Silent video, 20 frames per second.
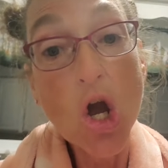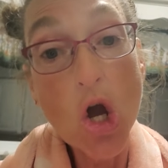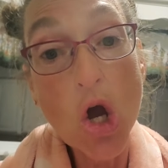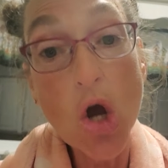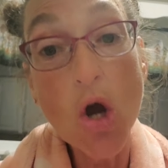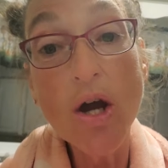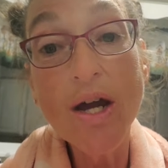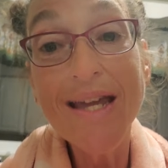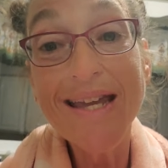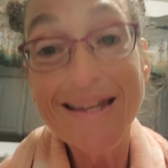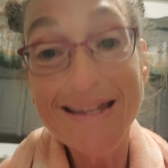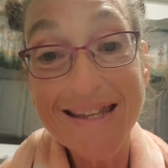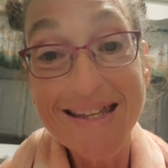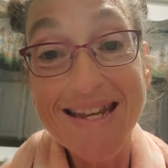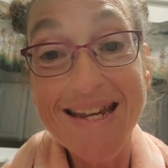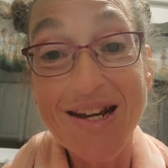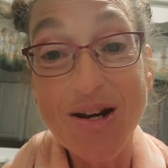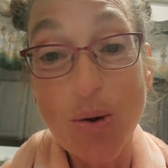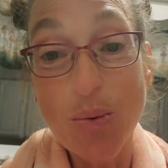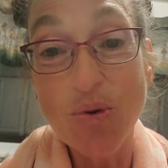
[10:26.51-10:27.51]
Cook
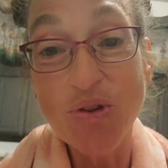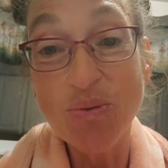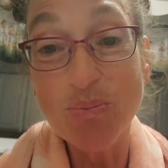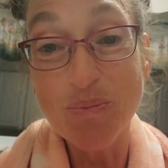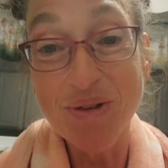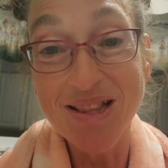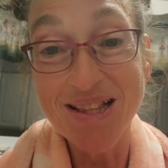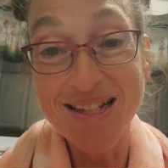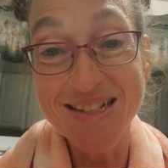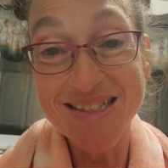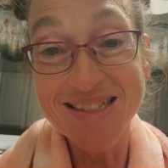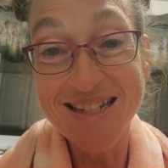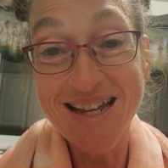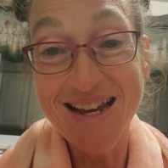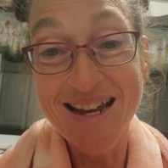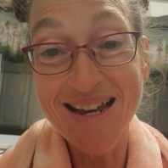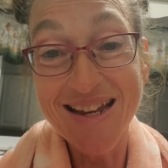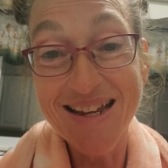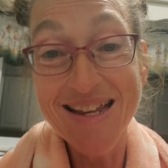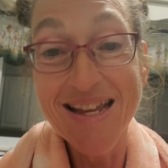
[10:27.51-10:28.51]
Keto with
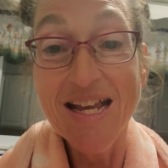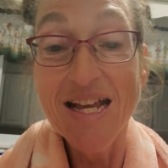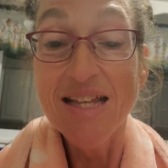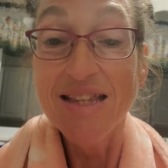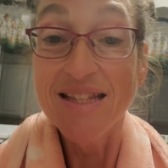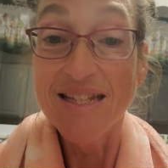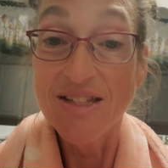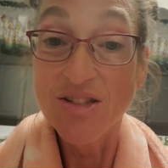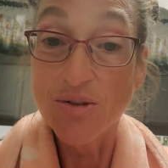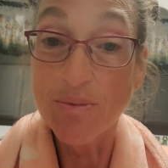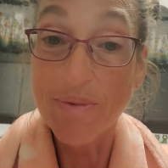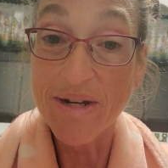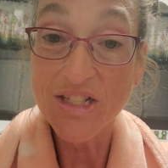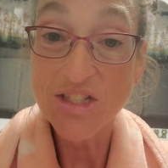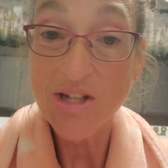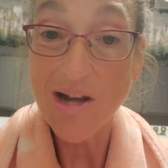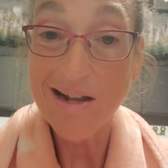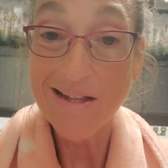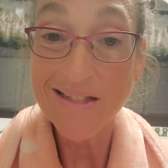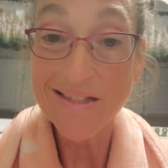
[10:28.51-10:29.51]
Melissa. These are my
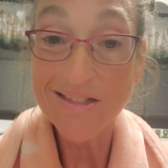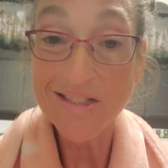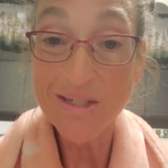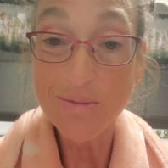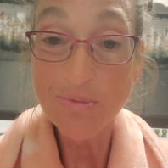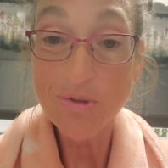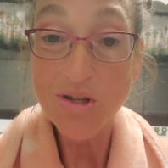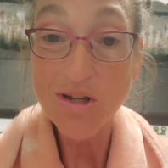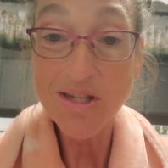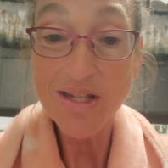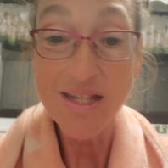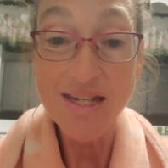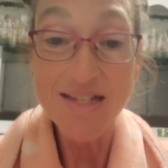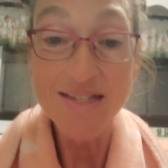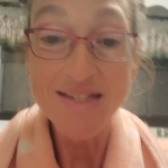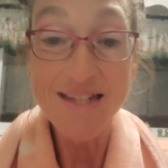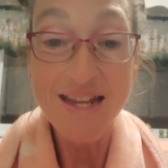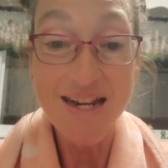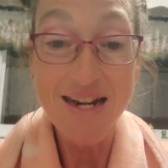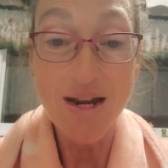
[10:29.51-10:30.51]
chocolate chip
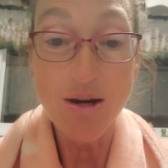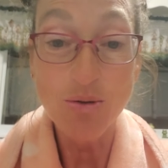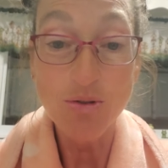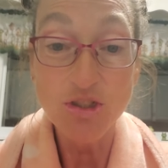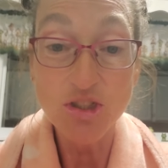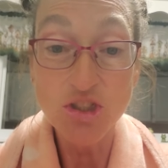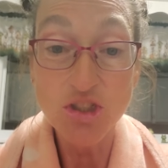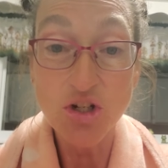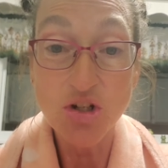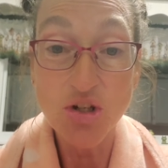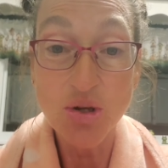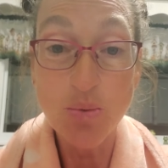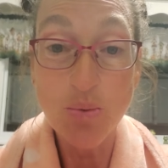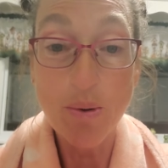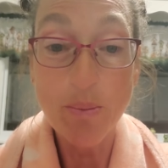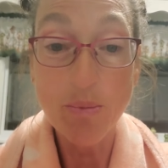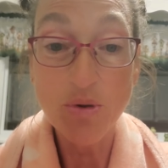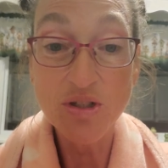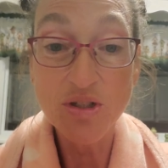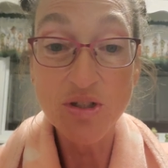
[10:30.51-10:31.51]
cookies, and I will show you
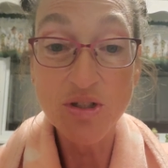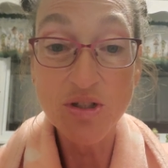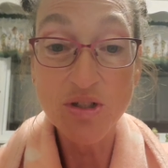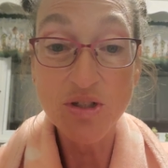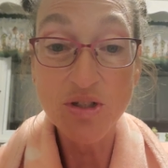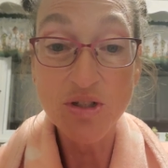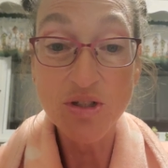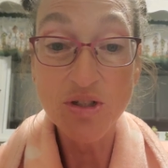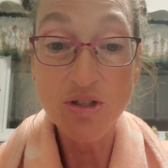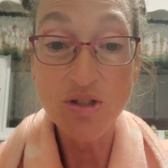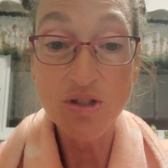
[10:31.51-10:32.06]
one more time.